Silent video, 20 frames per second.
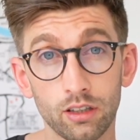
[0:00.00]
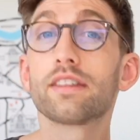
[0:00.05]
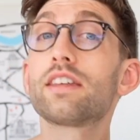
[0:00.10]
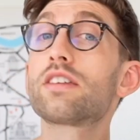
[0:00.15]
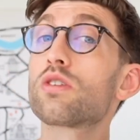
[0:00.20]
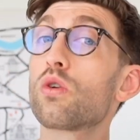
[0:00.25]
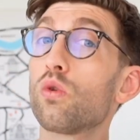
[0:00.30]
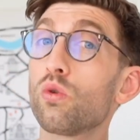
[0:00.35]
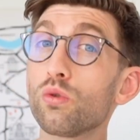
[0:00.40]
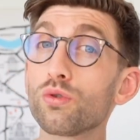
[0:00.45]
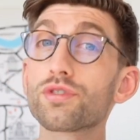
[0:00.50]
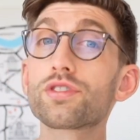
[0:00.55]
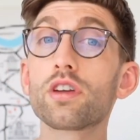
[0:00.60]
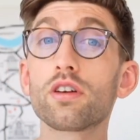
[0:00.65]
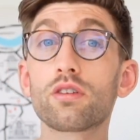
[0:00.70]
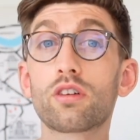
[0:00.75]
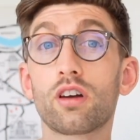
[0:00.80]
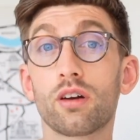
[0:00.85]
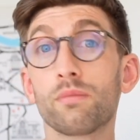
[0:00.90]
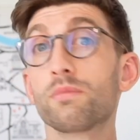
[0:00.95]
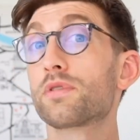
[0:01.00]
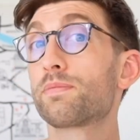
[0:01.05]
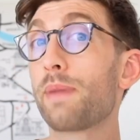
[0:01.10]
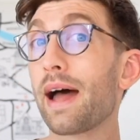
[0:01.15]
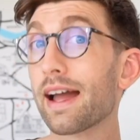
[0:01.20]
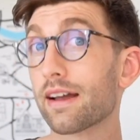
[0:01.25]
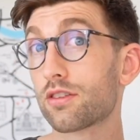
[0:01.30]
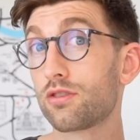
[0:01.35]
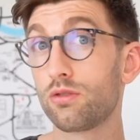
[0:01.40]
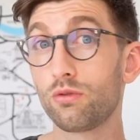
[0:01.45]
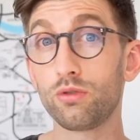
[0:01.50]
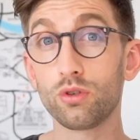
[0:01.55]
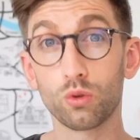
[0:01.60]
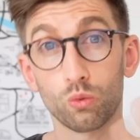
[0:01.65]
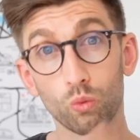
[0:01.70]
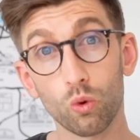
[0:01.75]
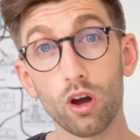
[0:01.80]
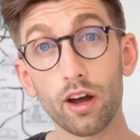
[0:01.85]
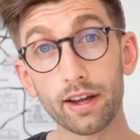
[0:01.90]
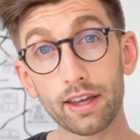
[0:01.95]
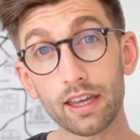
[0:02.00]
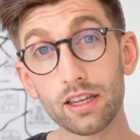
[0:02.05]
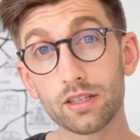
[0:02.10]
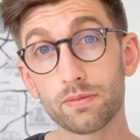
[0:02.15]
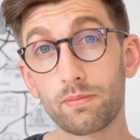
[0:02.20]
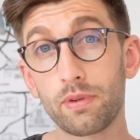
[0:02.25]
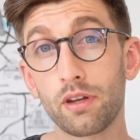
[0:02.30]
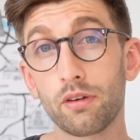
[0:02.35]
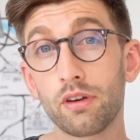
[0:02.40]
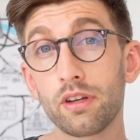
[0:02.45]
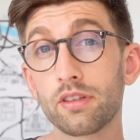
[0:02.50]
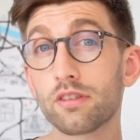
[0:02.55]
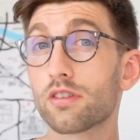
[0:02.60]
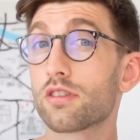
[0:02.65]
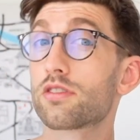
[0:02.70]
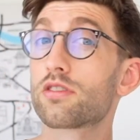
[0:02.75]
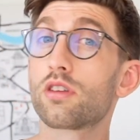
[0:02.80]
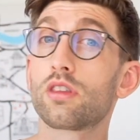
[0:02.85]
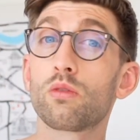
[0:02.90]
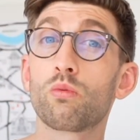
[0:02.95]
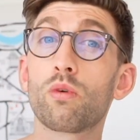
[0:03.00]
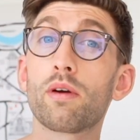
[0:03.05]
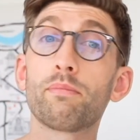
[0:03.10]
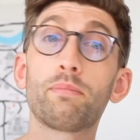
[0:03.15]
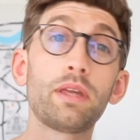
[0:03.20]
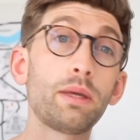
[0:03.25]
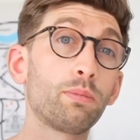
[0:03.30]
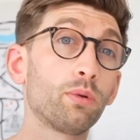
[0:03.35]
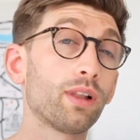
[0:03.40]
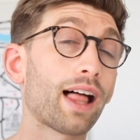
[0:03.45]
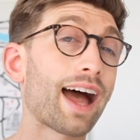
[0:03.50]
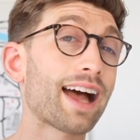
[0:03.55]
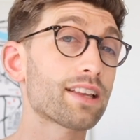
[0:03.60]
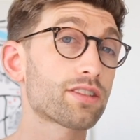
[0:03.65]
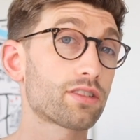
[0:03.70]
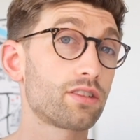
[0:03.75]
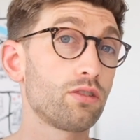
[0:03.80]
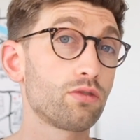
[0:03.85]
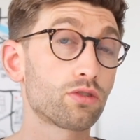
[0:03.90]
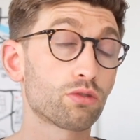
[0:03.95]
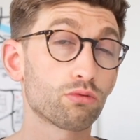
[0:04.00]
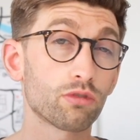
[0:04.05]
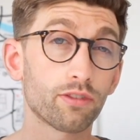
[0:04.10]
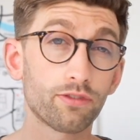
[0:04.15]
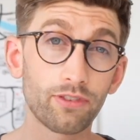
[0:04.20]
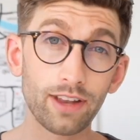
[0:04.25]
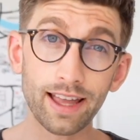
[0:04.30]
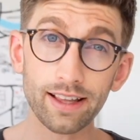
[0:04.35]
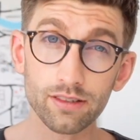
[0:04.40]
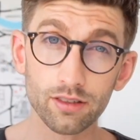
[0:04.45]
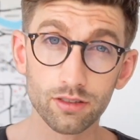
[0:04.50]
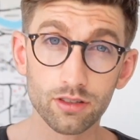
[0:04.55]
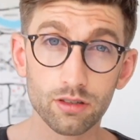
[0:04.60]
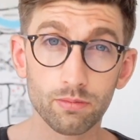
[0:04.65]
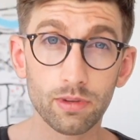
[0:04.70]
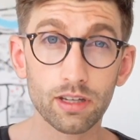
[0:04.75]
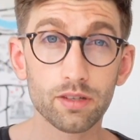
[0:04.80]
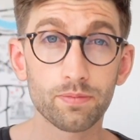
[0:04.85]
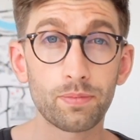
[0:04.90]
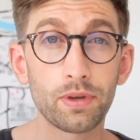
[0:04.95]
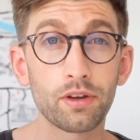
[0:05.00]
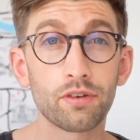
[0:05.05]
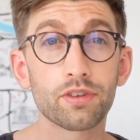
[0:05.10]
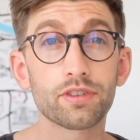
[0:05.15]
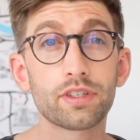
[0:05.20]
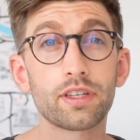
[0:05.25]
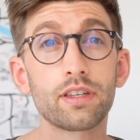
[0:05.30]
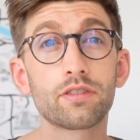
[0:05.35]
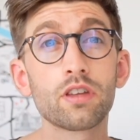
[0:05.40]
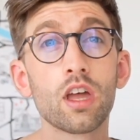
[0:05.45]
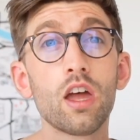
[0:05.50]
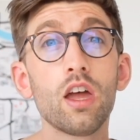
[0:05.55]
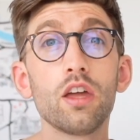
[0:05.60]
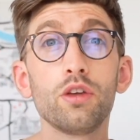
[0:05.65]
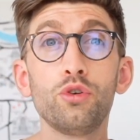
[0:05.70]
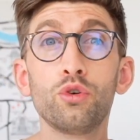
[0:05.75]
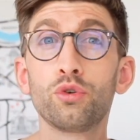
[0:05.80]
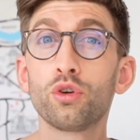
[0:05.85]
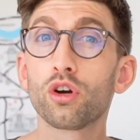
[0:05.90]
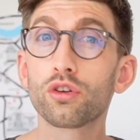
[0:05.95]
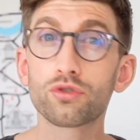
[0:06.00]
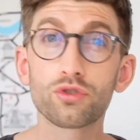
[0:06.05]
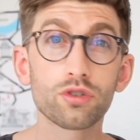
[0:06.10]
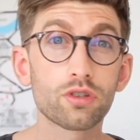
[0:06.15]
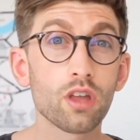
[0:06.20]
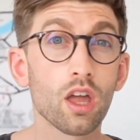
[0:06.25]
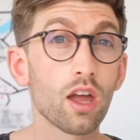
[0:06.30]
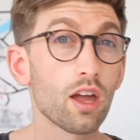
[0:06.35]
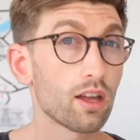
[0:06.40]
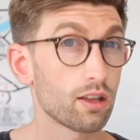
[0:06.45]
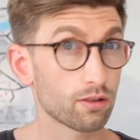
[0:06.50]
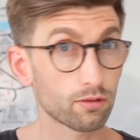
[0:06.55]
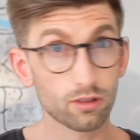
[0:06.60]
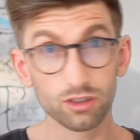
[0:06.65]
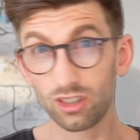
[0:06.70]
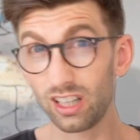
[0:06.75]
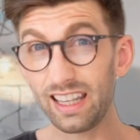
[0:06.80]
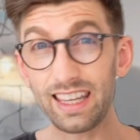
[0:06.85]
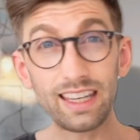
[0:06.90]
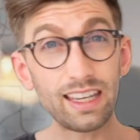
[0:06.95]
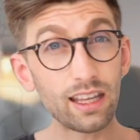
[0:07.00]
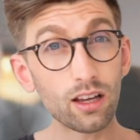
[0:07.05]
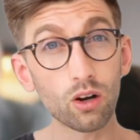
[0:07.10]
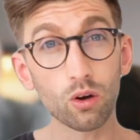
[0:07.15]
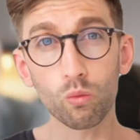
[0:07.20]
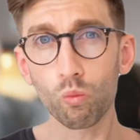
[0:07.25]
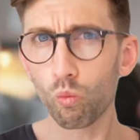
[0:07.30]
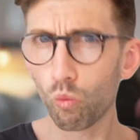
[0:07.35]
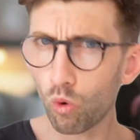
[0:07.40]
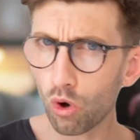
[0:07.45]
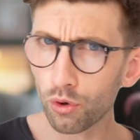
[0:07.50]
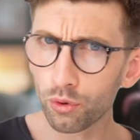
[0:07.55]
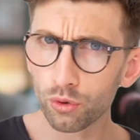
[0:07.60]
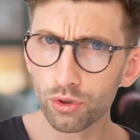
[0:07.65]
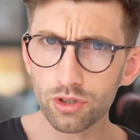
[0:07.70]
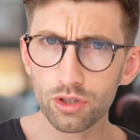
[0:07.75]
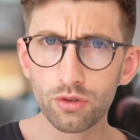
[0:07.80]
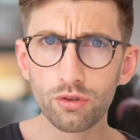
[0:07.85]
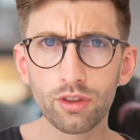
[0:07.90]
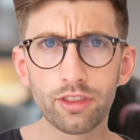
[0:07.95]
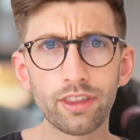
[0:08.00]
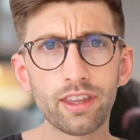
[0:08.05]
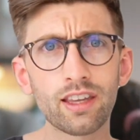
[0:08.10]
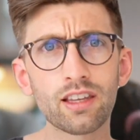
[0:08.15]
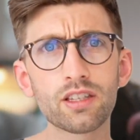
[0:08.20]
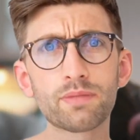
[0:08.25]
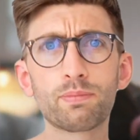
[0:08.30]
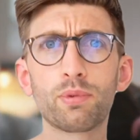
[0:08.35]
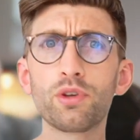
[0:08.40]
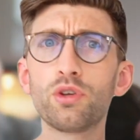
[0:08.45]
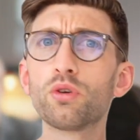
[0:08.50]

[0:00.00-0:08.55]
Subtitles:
This also comes back to your work experience, so that when people ask you to reflect on some experiences, you're not just leaning on one or two things, but